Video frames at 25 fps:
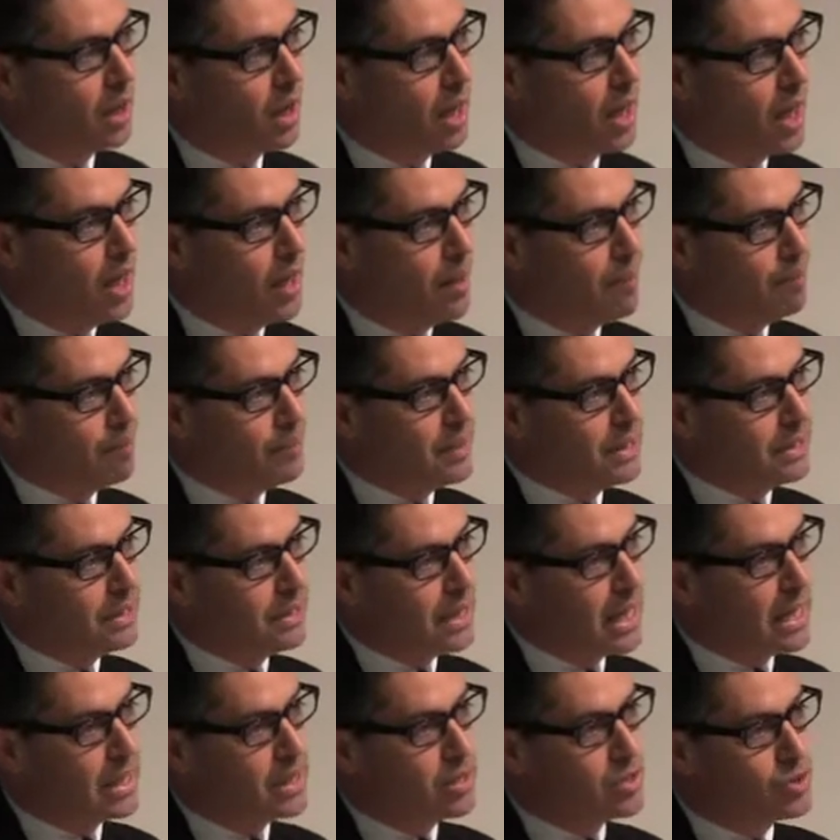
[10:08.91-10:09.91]
Um,
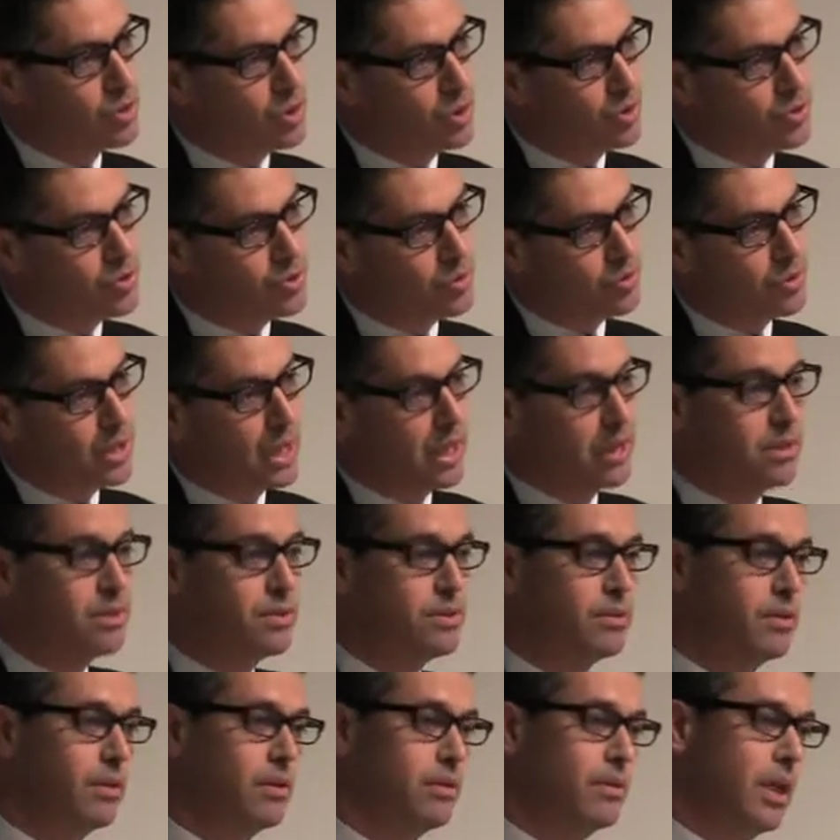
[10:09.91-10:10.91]
that is also that
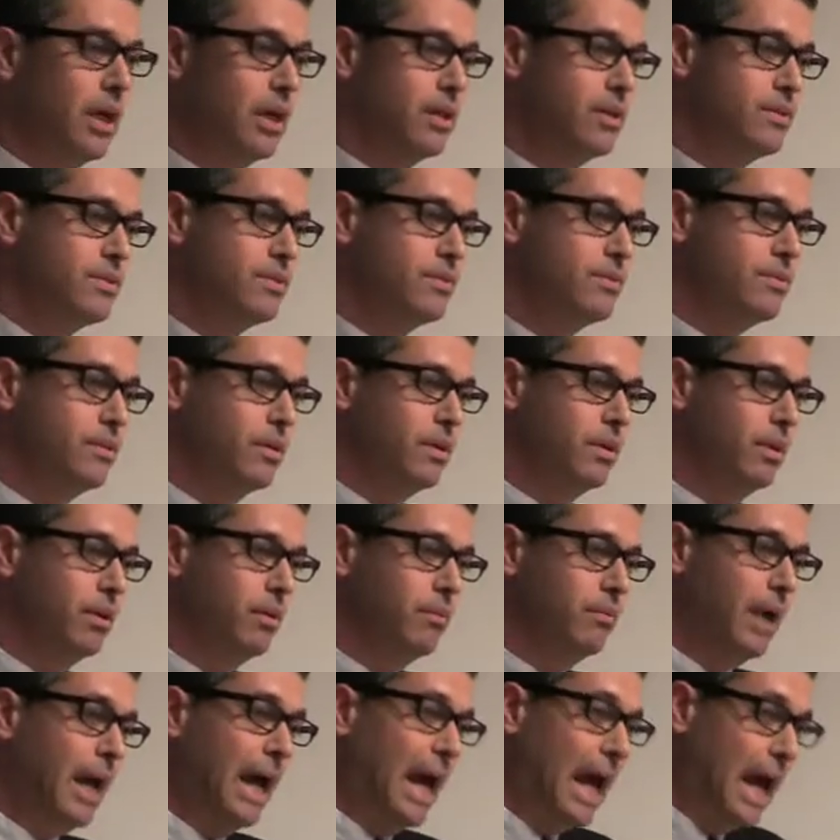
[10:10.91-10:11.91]
is that is
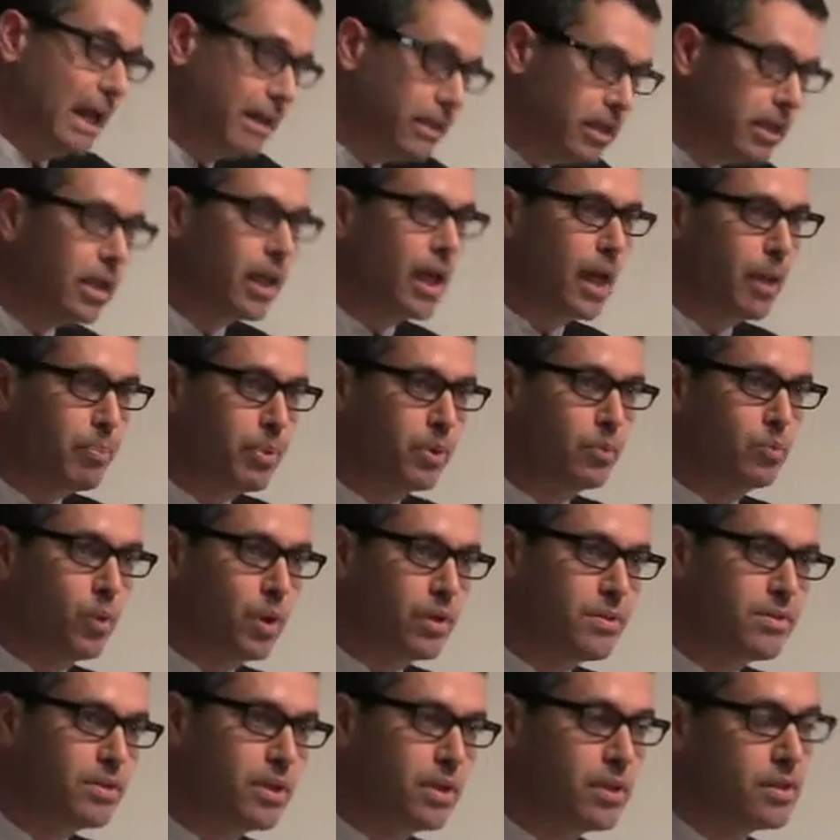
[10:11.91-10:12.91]
uh, a handicap in
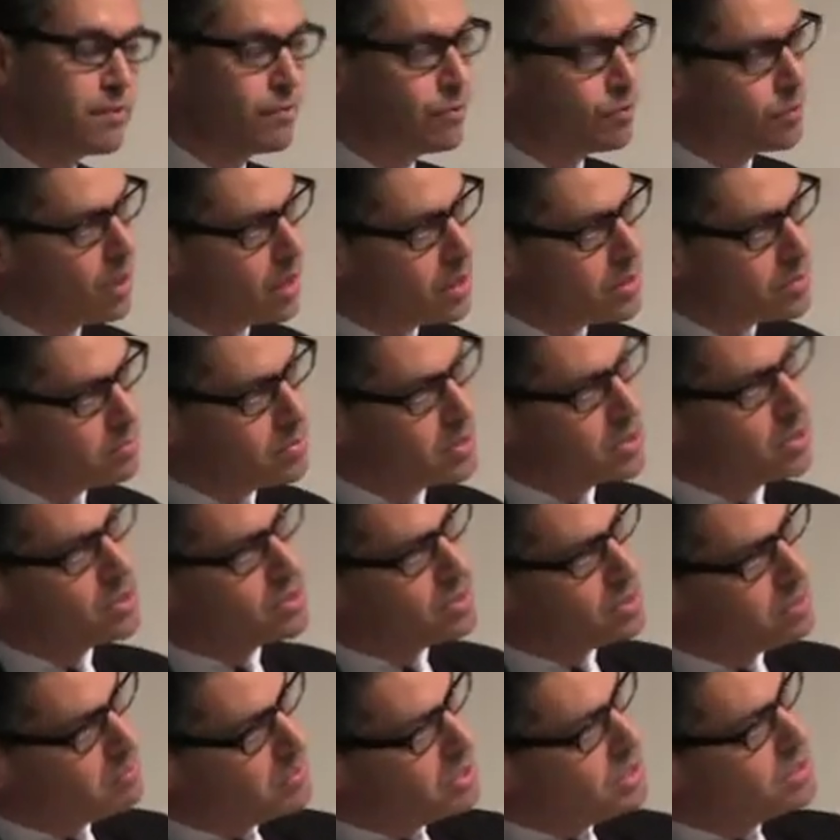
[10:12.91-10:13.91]
one sense for us
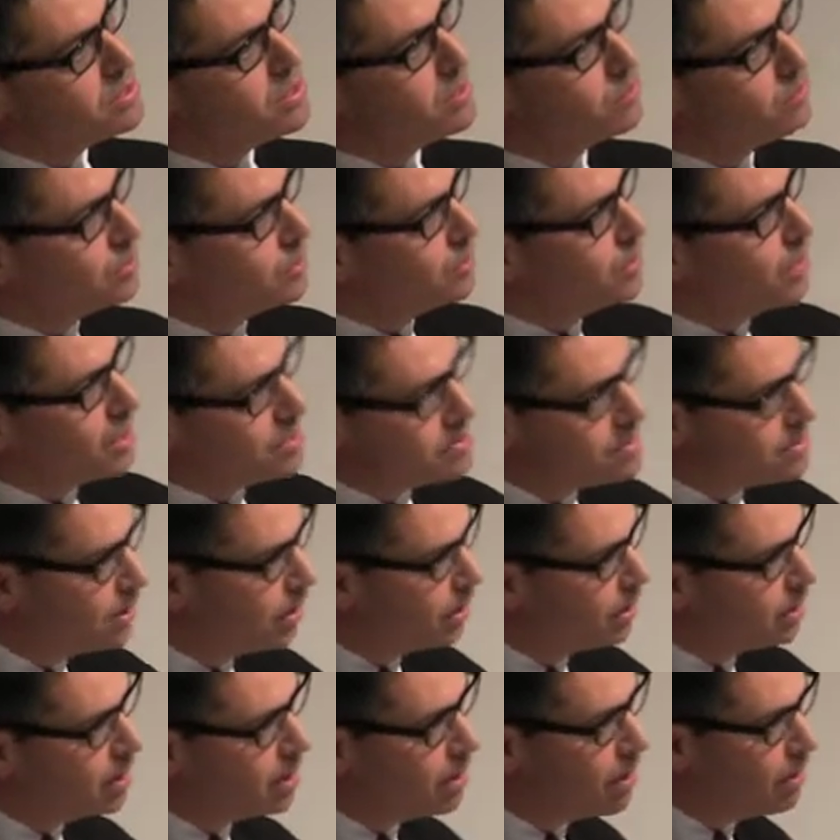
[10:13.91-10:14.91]
because it means that we're not
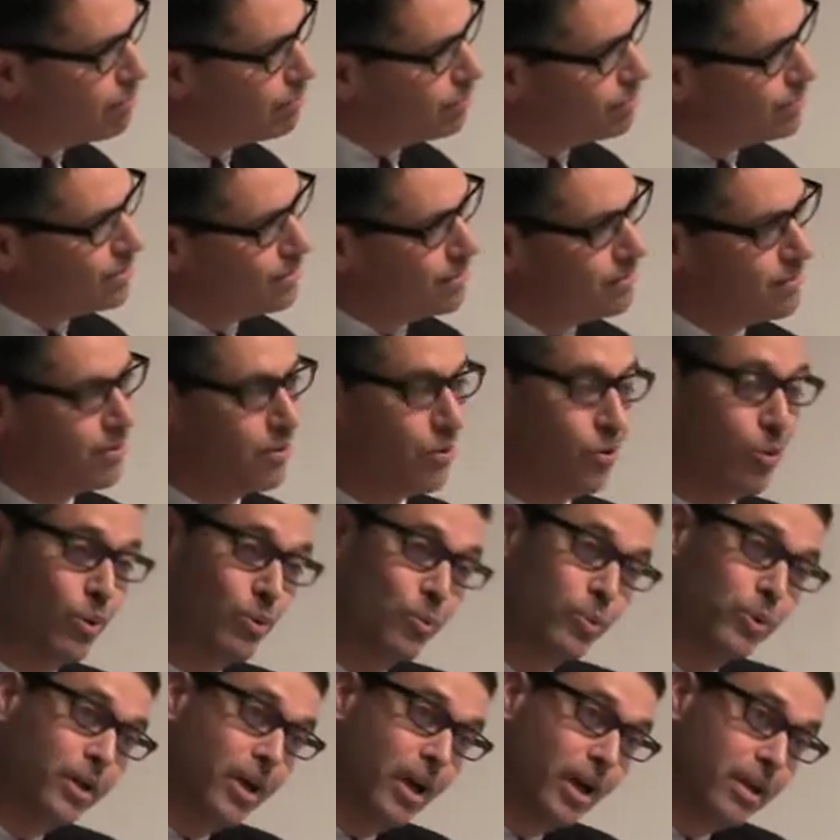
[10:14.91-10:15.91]
selling enough
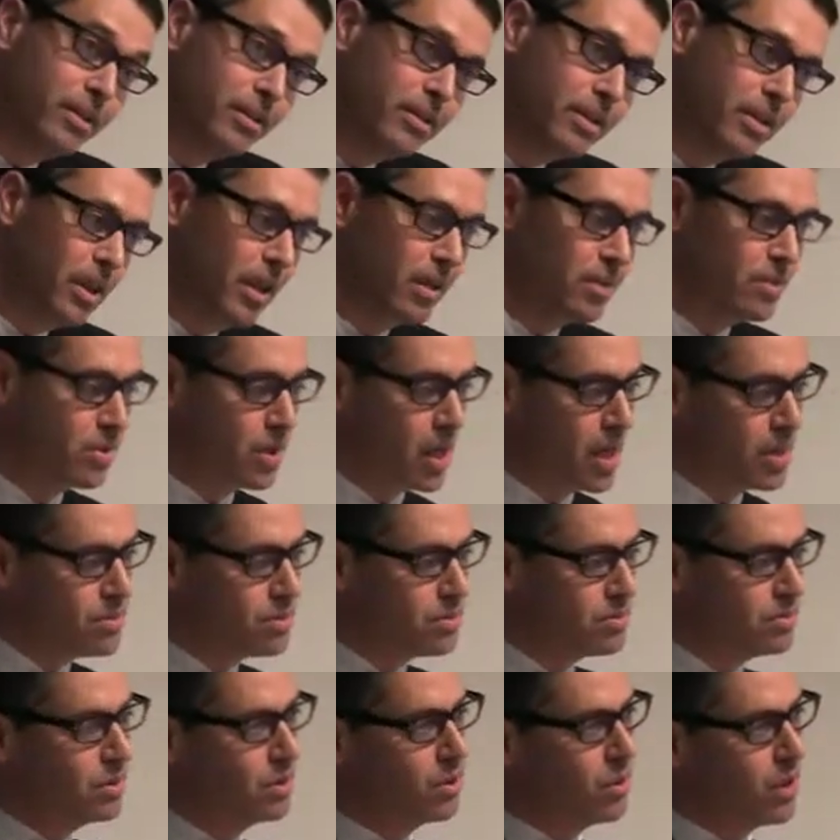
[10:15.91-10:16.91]
or we're not as,
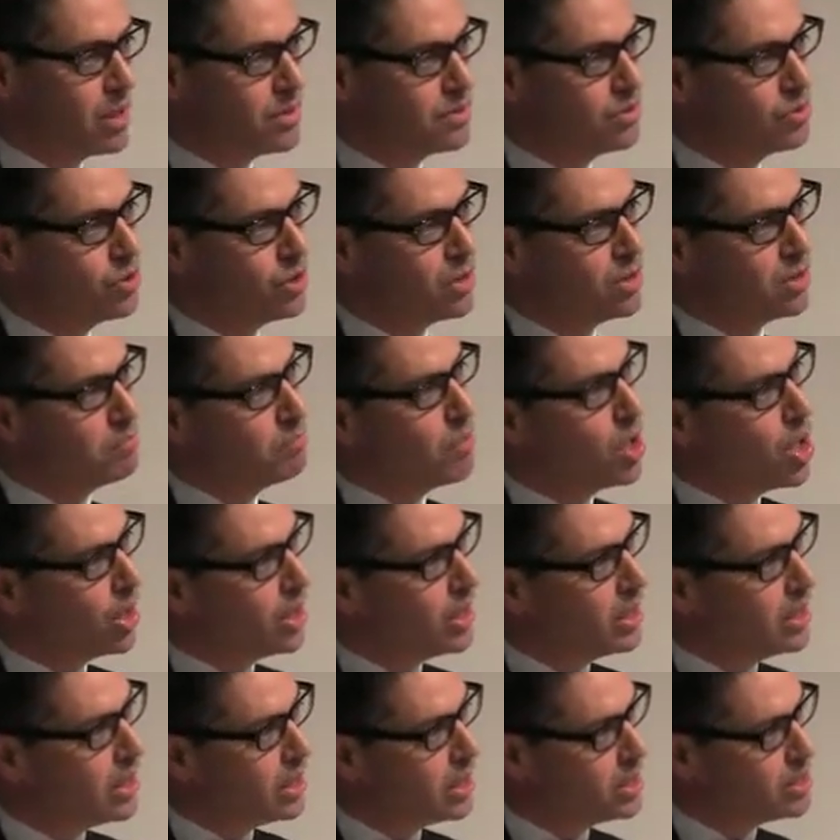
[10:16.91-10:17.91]
as you know as good in
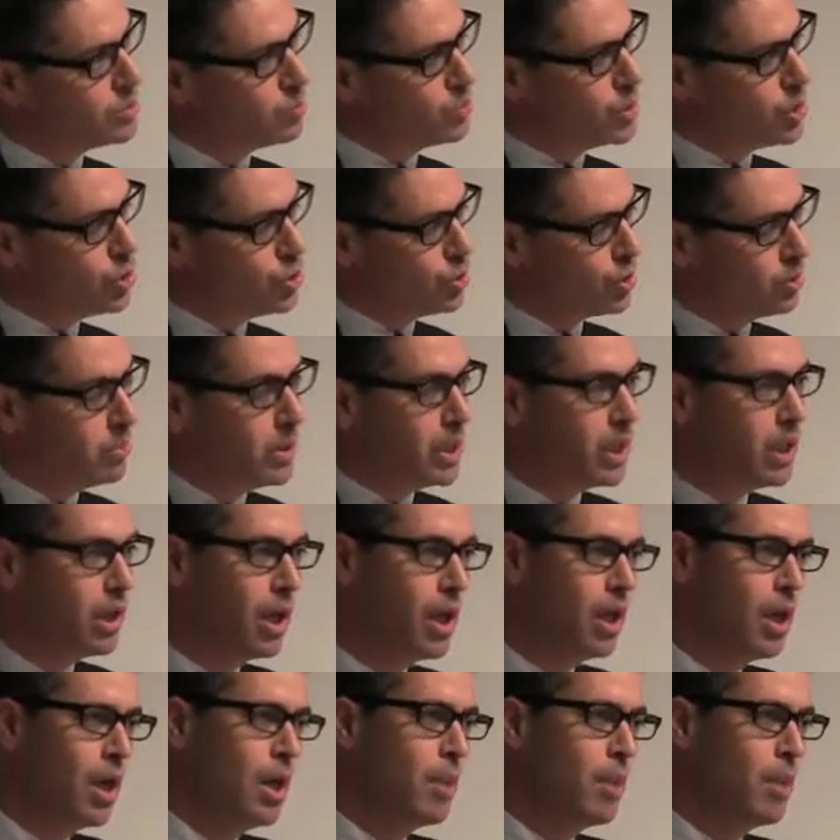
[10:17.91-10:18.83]
marketing as we should be.